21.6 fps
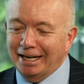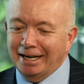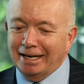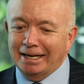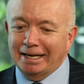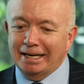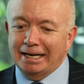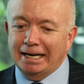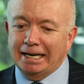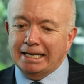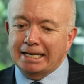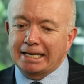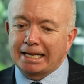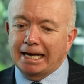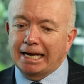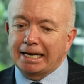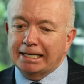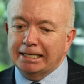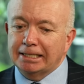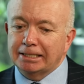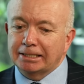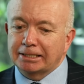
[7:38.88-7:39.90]
and
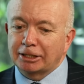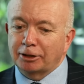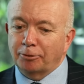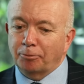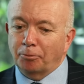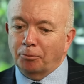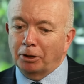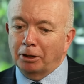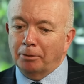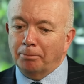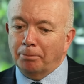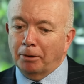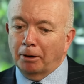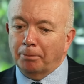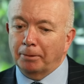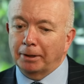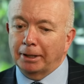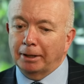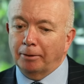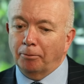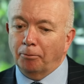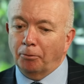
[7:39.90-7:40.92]
that is that we
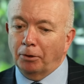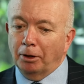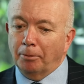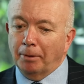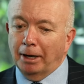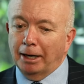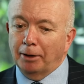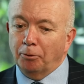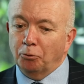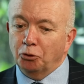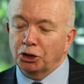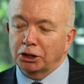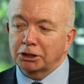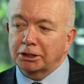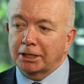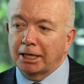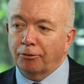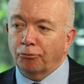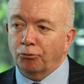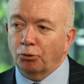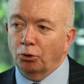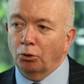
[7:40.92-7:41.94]
may just
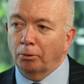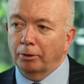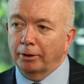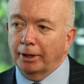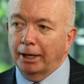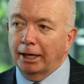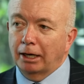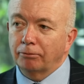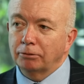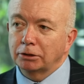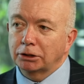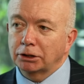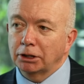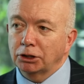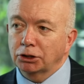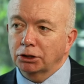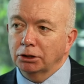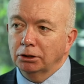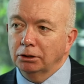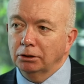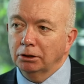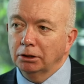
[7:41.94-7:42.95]
get through without a
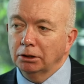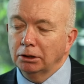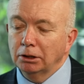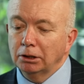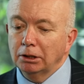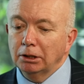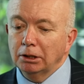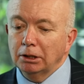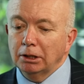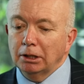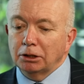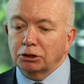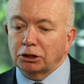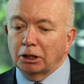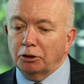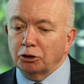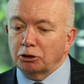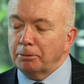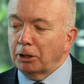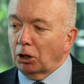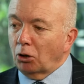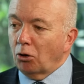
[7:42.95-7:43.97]
recession. So
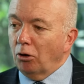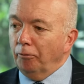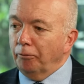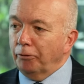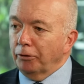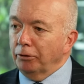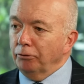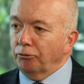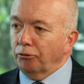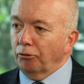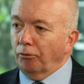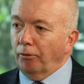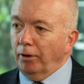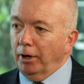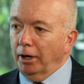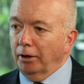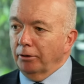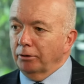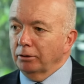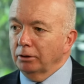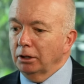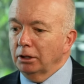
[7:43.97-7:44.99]
there's a bit of confidence
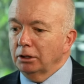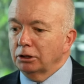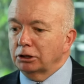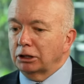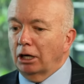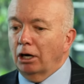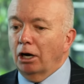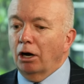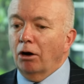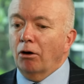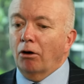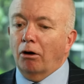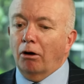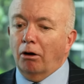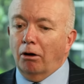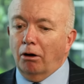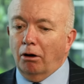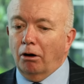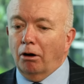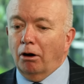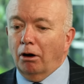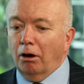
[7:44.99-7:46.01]
around. So
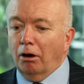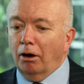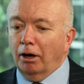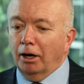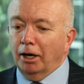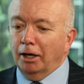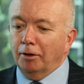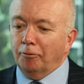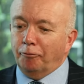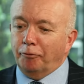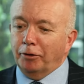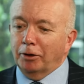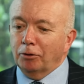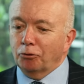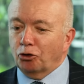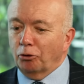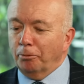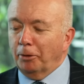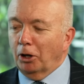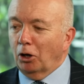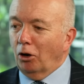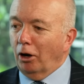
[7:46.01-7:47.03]
it feels
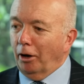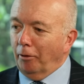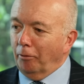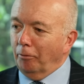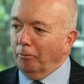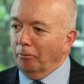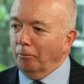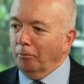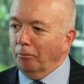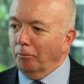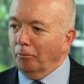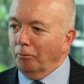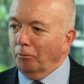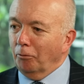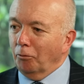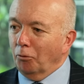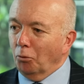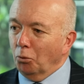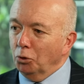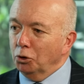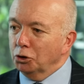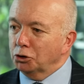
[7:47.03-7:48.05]
to me like
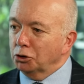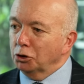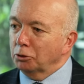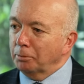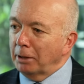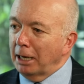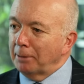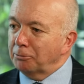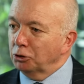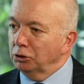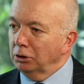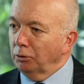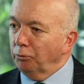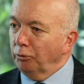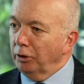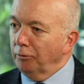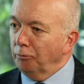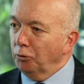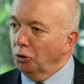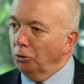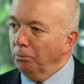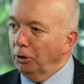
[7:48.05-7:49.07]
the worst is perhaps in the
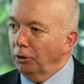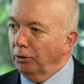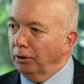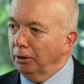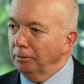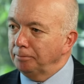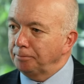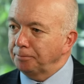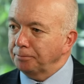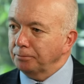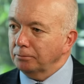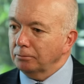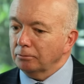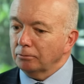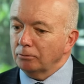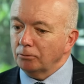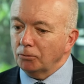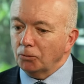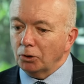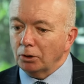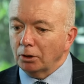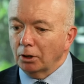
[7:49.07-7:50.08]
rearview mirror,
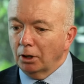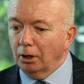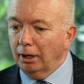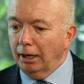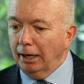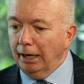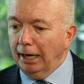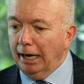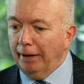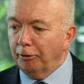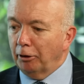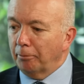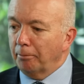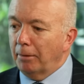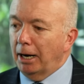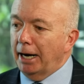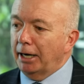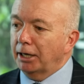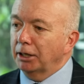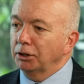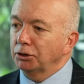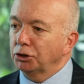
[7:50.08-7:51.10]
and that
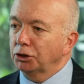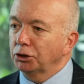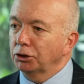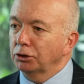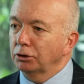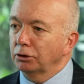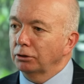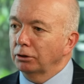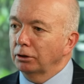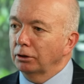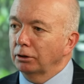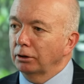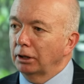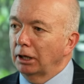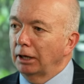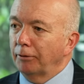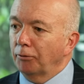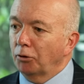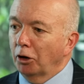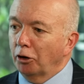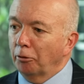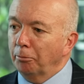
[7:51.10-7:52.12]
markets
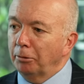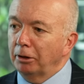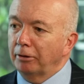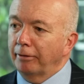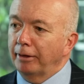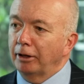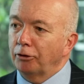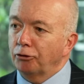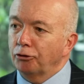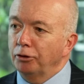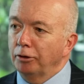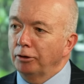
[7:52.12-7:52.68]
have got a bit of that